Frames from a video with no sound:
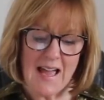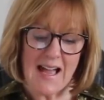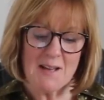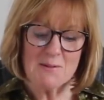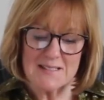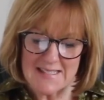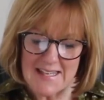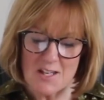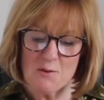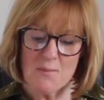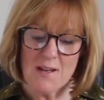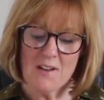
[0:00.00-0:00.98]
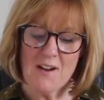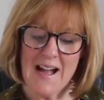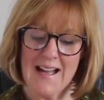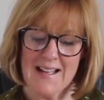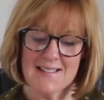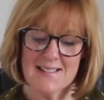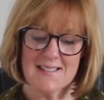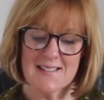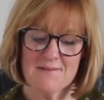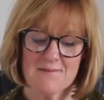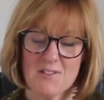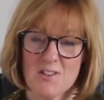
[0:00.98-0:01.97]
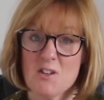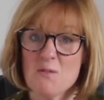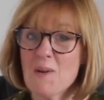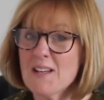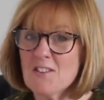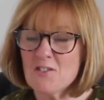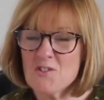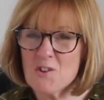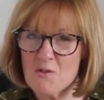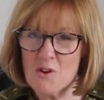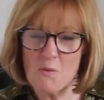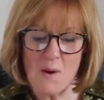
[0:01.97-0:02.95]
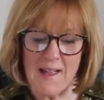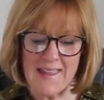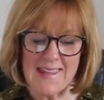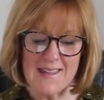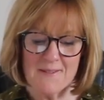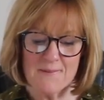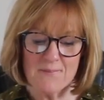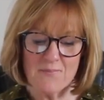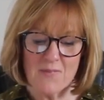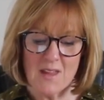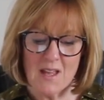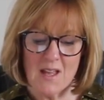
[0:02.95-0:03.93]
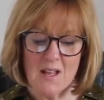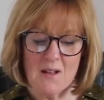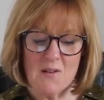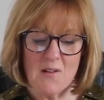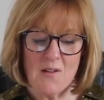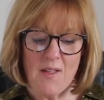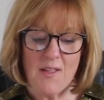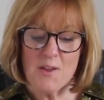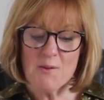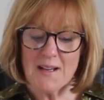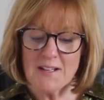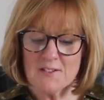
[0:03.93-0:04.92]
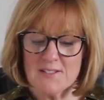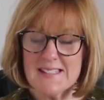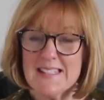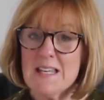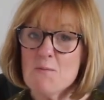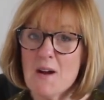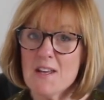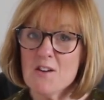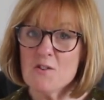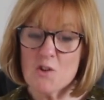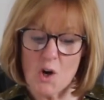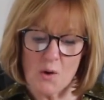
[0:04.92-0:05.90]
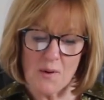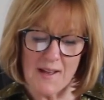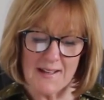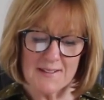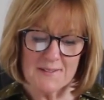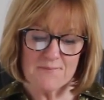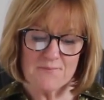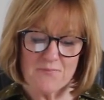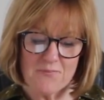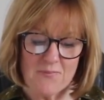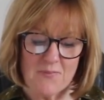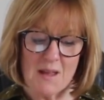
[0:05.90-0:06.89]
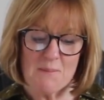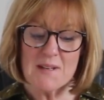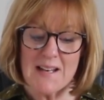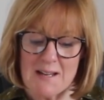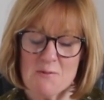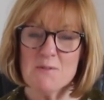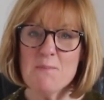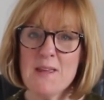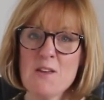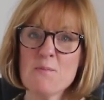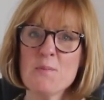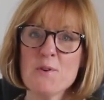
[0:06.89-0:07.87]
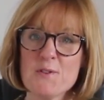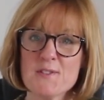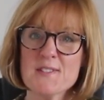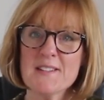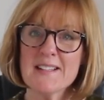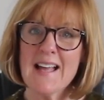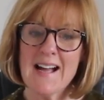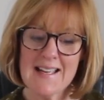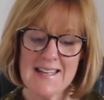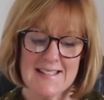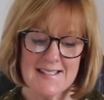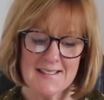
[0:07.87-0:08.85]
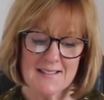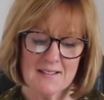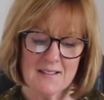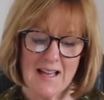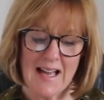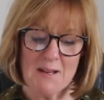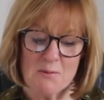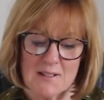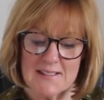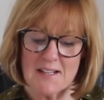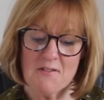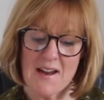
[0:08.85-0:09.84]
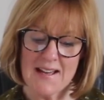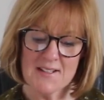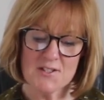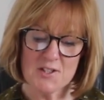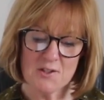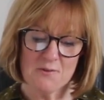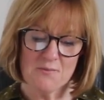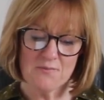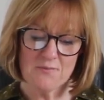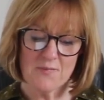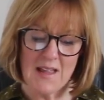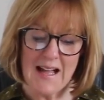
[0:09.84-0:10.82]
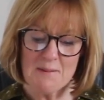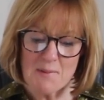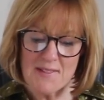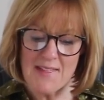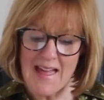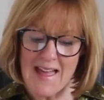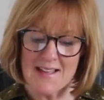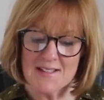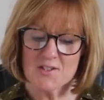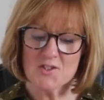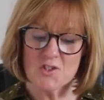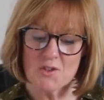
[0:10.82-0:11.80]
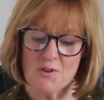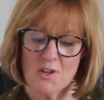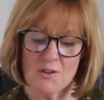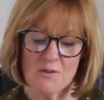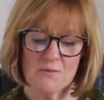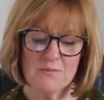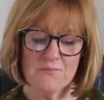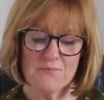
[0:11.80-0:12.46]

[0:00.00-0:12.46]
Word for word: I will take you by your hand. You might not know your way. You might not see where you're going, but I will be your personal guide. I will direct you. I'll be there to show you.